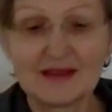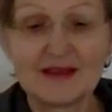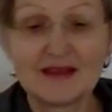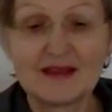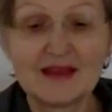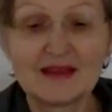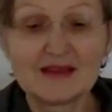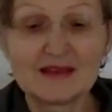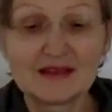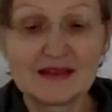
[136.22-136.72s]

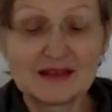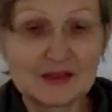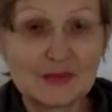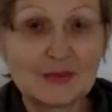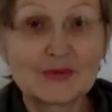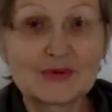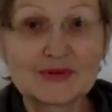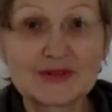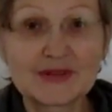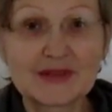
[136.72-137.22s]
And another
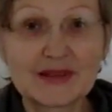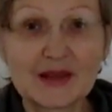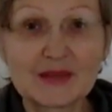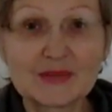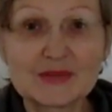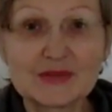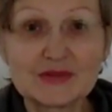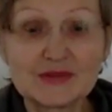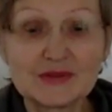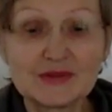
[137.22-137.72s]
person
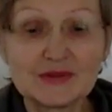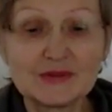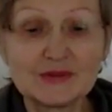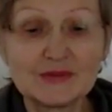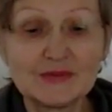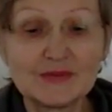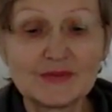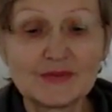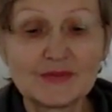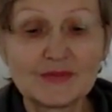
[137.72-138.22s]
comes to
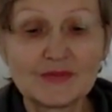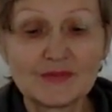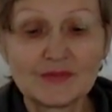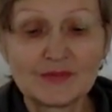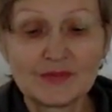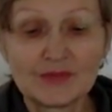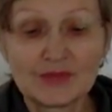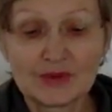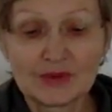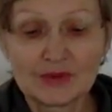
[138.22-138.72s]
you
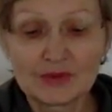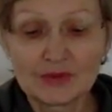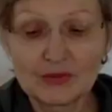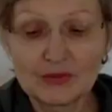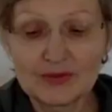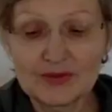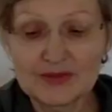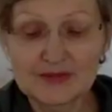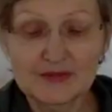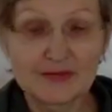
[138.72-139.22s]

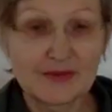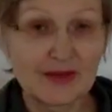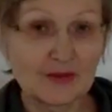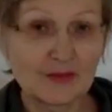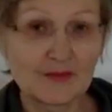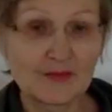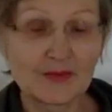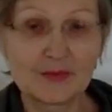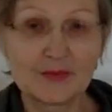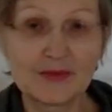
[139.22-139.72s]
who is well
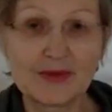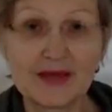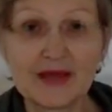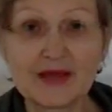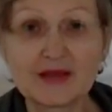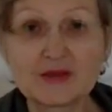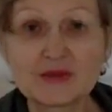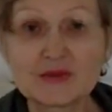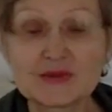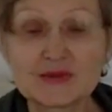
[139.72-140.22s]

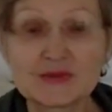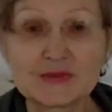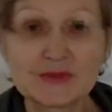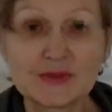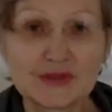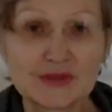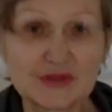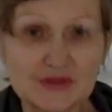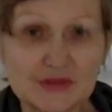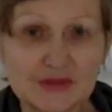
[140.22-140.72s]
prepared, who is
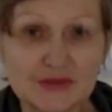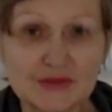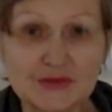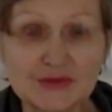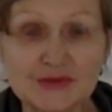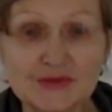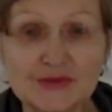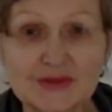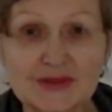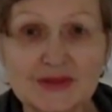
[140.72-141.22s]
willing
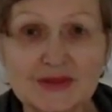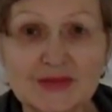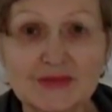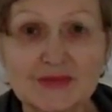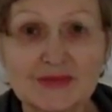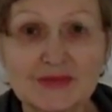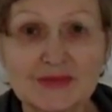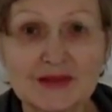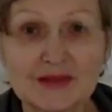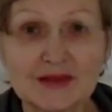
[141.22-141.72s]
to
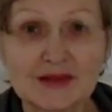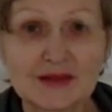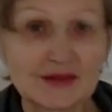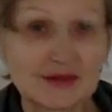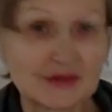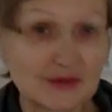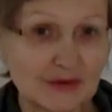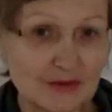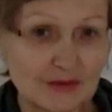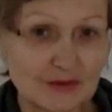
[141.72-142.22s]

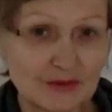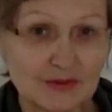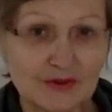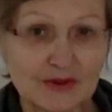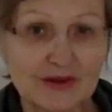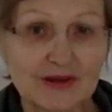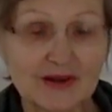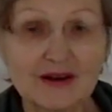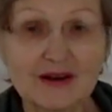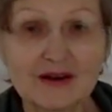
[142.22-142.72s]

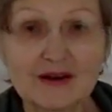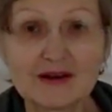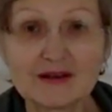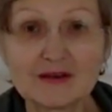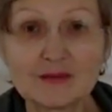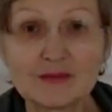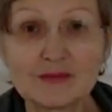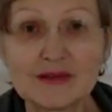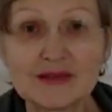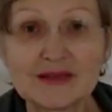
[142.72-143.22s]
work
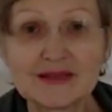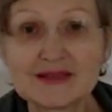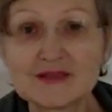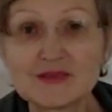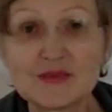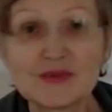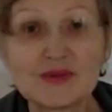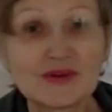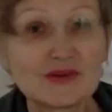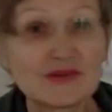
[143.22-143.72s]
hard, but is
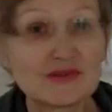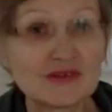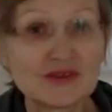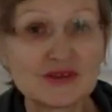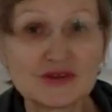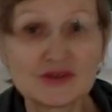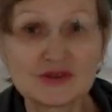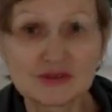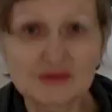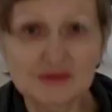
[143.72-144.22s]
very, very
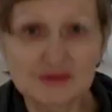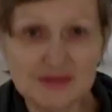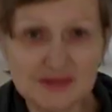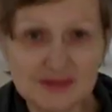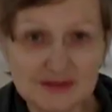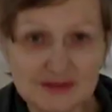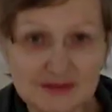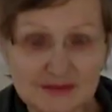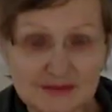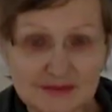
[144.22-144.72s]

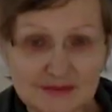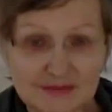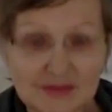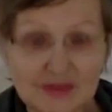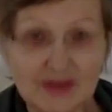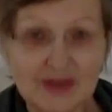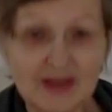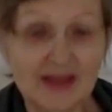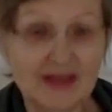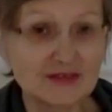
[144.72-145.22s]
nervous,
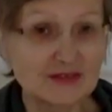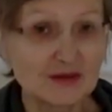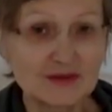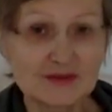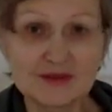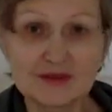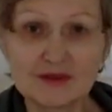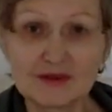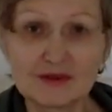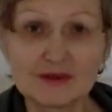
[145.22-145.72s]
has all
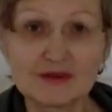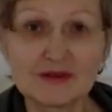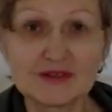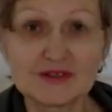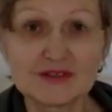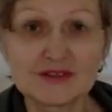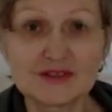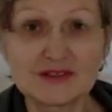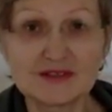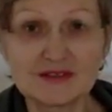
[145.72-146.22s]
the
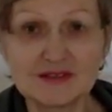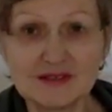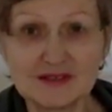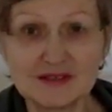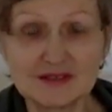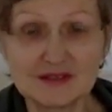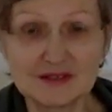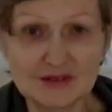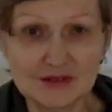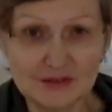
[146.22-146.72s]
knowledge that
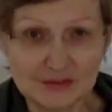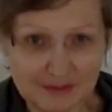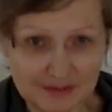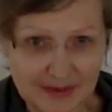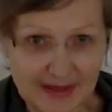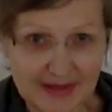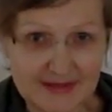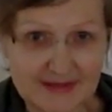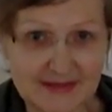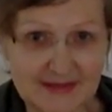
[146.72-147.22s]
needed to
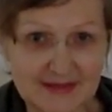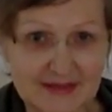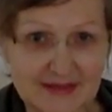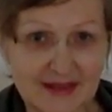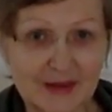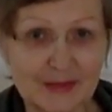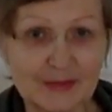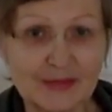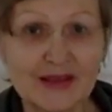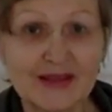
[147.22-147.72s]
pass
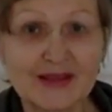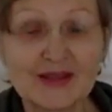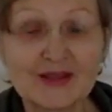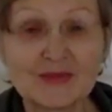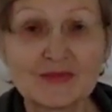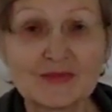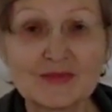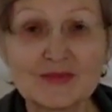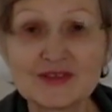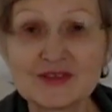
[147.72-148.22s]
exam,
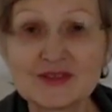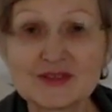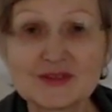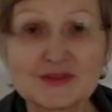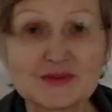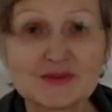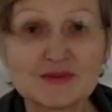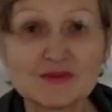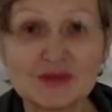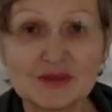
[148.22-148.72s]
but
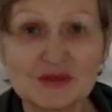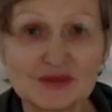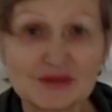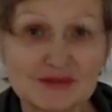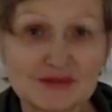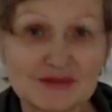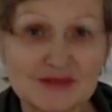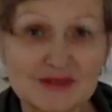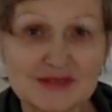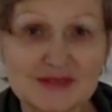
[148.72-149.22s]
extremely
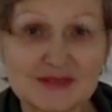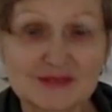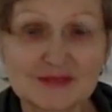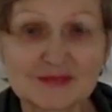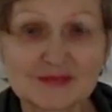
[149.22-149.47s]
nervous.